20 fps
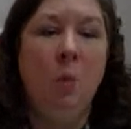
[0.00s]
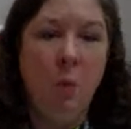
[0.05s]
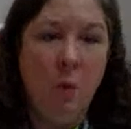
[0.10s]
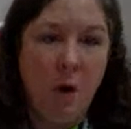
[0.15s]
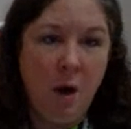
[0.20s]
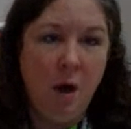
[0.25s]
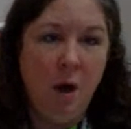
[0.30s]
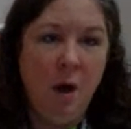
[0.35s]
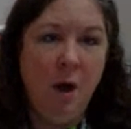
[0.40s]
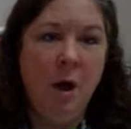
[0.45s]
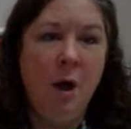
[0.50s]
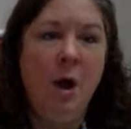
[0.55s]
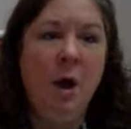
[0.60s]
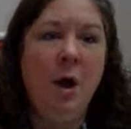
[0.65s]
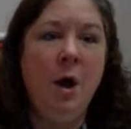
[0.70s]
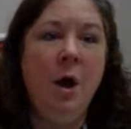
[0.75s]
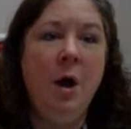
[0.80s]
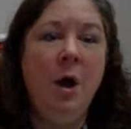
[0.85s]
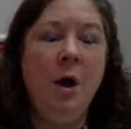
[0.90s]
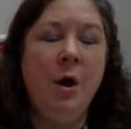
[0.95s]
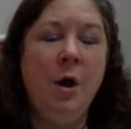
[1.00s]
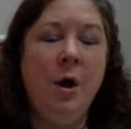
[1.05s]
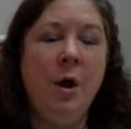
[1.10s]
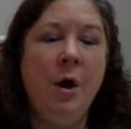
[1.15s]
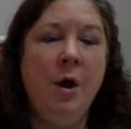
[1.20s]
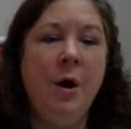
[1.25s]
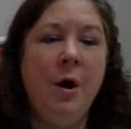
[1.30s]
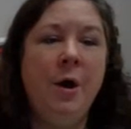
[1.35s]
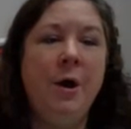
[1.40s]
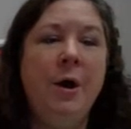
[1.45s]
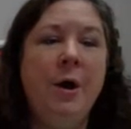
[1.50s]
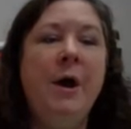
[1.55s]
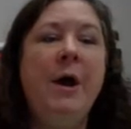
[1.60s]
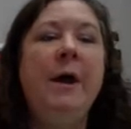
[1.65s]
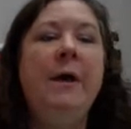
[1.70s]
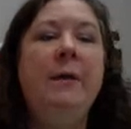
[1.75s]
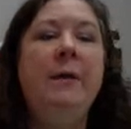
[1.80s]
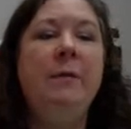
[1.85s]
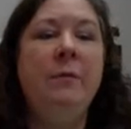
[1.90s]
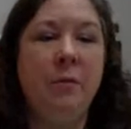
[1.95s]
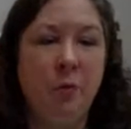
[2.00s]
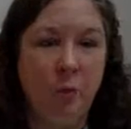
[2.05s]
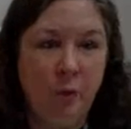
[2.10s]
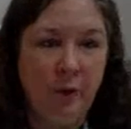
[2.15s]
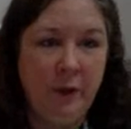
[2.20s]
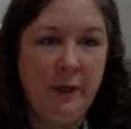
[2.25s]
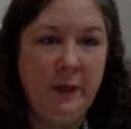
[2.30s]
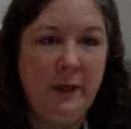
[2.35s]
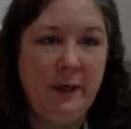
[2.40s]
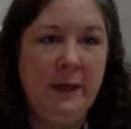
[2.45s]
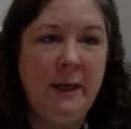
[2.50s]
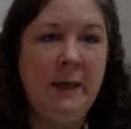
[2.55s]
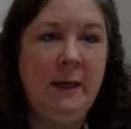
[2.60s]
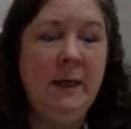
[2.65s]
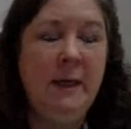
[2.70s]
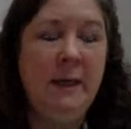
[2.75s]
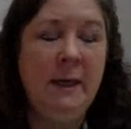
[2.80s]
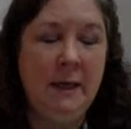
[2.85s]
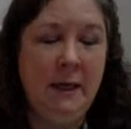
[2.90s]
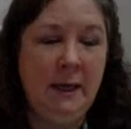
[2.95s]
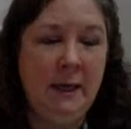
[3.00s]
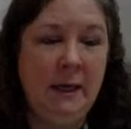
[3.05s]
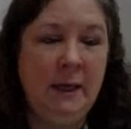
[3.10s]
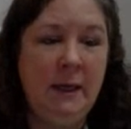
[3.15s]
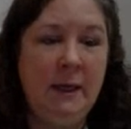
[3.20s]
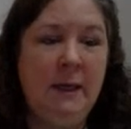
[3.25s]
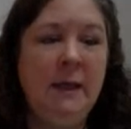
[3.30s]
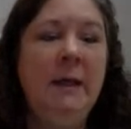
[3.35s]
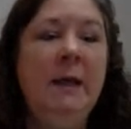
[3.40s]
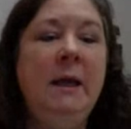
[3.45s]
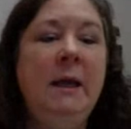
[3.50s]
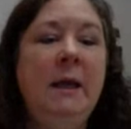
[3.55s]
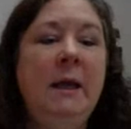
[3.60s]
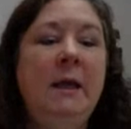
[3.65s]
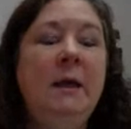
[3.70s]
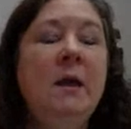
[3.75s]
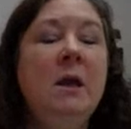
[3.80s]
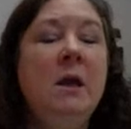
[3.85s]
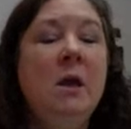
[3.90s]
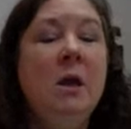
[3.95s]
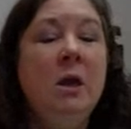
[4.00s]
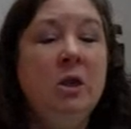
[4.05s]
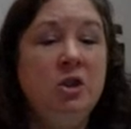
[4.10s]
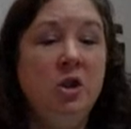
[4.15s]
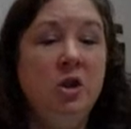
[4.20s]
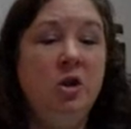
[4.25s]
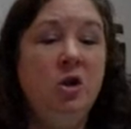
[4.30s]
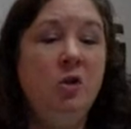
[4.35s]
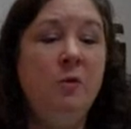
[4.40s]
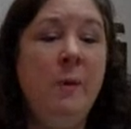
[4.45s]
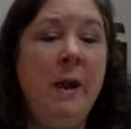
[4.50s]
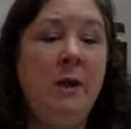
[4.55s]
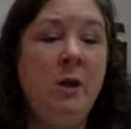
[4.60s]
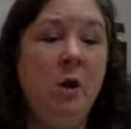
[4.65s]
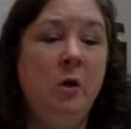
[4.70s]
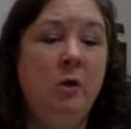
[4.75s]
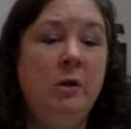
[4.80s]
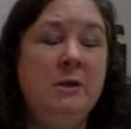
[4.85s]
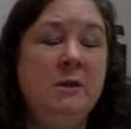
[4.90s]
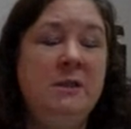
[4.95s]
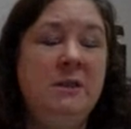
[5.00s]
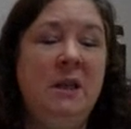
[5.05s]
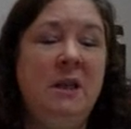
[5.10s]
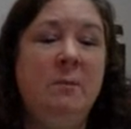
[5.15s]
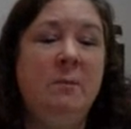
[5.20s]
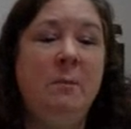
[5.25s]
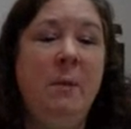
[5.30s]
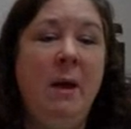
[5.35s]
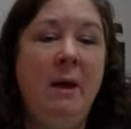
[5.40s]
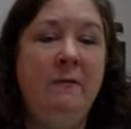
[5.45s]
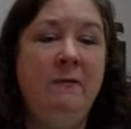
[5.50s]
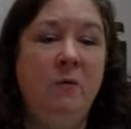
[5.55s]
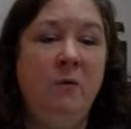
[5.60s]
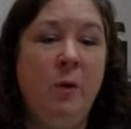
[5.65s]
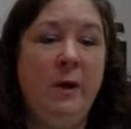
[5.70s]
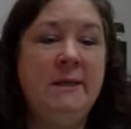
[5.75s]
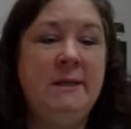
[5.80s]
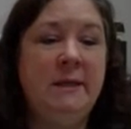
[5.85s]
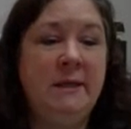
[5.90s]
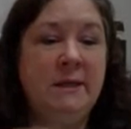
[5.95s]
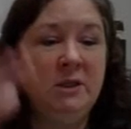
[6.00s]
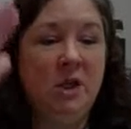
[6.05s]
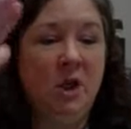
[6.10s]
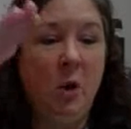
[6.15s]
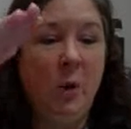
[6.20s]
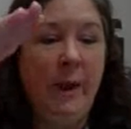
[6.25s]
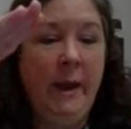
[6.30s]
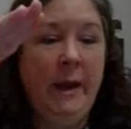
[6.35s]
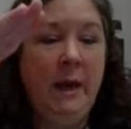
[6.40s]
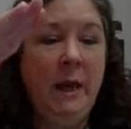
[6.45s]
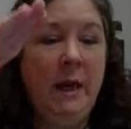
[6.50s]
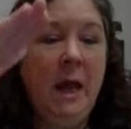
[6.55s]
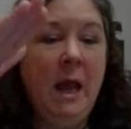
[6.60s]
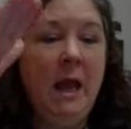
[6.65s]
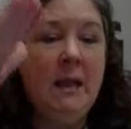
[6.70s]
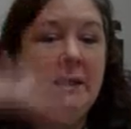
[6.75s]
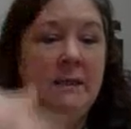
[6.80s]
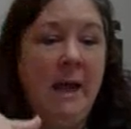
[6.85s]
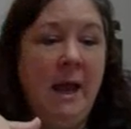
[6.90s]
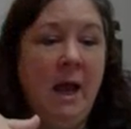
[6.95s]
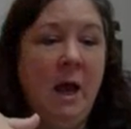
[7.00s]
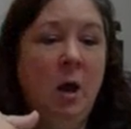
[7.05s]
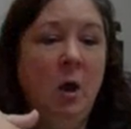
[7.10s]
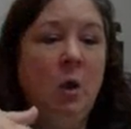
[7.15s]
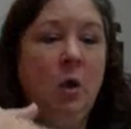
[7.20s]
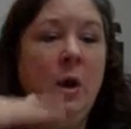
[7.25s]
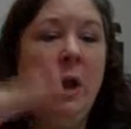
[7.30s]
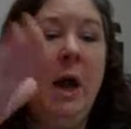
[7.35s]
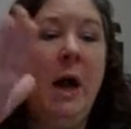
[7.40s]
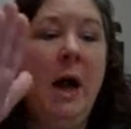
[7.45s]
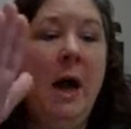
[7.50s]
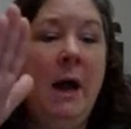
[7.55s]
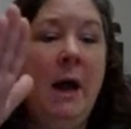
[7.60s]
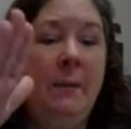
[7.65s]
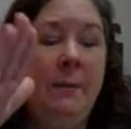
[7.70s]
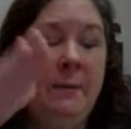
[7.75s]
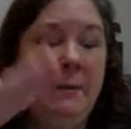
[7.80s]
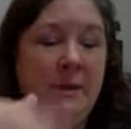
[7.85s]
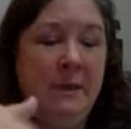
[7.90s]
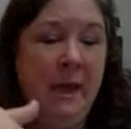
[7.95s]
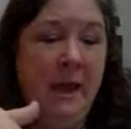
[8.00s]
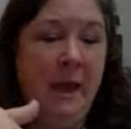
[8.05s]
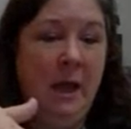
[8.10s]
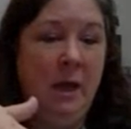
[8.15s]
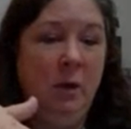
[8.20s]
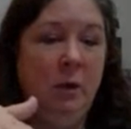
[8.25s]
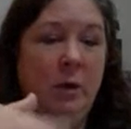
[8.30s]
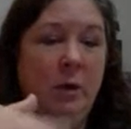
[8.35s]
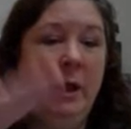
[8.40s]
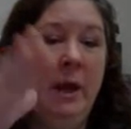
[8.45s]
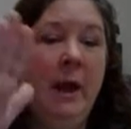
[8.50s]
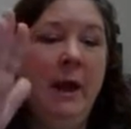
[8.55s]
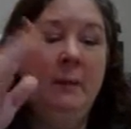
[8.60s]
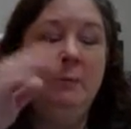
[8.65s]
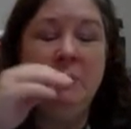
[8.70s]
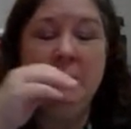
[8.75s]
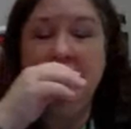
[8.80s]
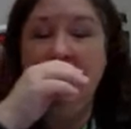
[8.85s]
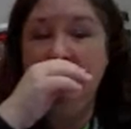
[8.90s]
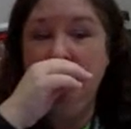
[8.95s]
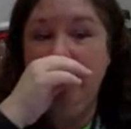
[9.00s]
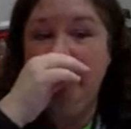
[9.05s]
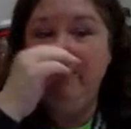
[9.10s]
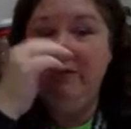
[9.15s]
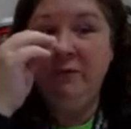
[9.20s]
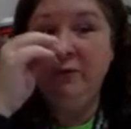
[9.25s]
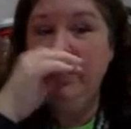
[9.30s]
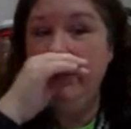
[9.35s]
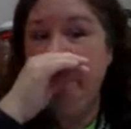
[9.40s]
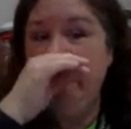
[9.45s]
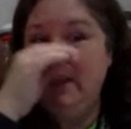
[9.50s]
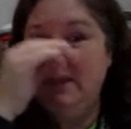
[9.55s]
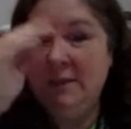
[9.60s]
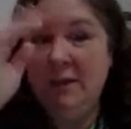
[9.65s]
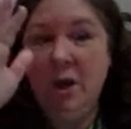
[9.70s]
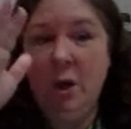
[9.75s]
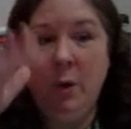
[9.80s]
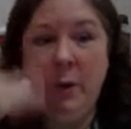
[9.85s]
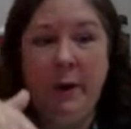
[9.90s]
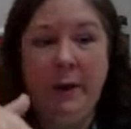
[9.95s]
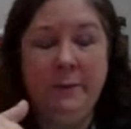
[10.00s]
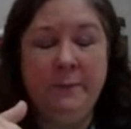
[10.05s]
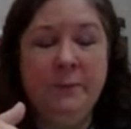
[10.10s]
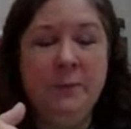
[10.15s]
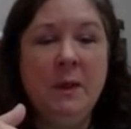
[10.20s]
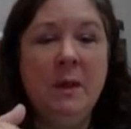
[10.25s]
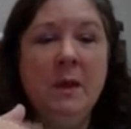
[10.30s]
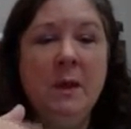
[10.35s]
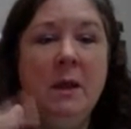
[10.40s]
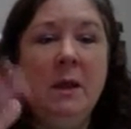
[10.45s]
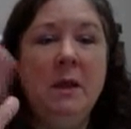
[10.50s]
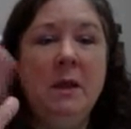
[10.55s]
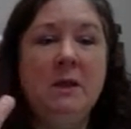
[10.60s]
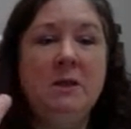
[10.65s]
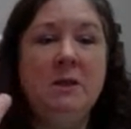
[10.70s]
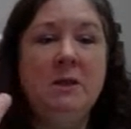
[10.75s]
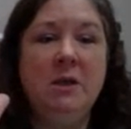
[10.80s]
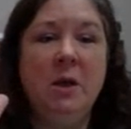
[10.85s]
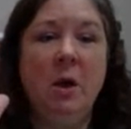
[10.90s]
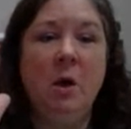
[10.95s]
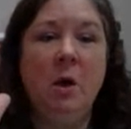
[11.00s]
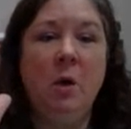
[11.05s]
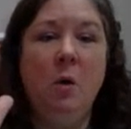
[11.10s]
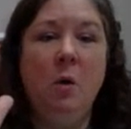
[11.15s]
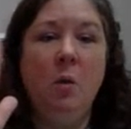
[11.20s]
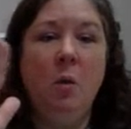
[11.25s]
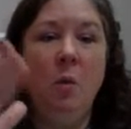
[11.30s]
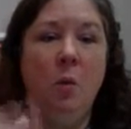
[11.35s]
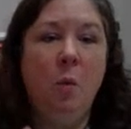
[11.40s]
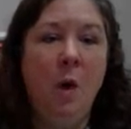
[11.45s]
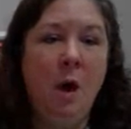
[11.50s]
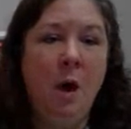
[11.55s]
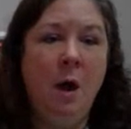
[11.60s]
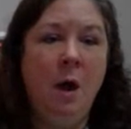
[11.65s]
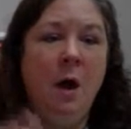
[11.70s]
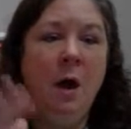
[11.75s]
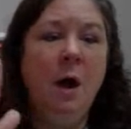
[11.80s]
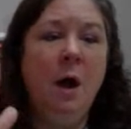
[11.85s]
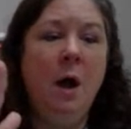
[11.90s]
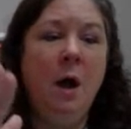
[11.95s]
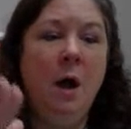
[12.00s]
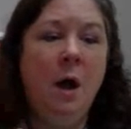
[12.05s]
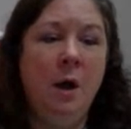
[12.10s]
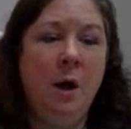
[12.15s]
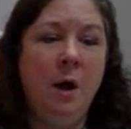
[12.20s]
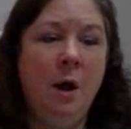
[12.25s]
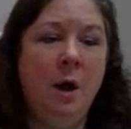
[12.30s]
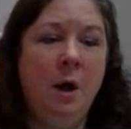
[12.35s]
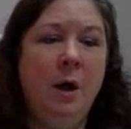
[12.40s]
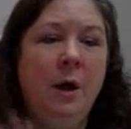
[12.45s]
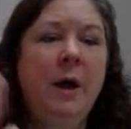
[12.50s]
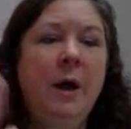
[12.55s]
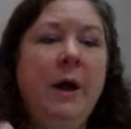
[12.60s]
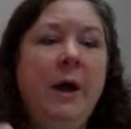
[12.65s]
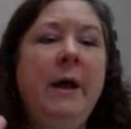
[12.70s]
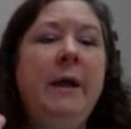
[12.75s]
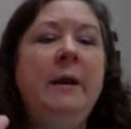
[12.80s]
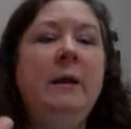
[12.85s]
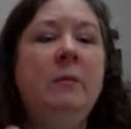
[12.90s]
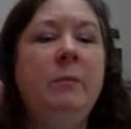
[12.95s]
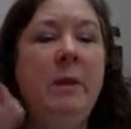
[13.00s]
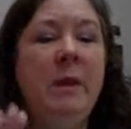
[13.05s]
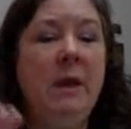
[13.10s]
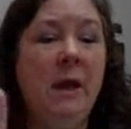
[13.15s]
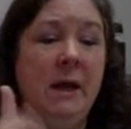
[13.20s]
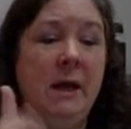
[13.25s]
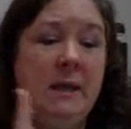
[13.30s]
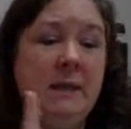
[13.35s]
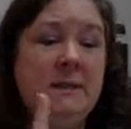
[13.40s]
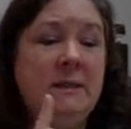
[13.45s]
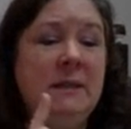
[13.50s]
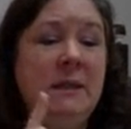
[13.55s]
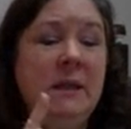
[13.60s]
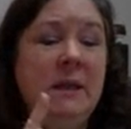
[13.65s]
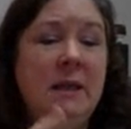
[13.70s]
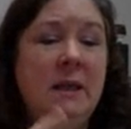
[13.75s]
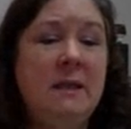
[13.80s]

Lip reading: 1, 3. So you may notice that my voice is going down, up, just like my foot is going. So 1, because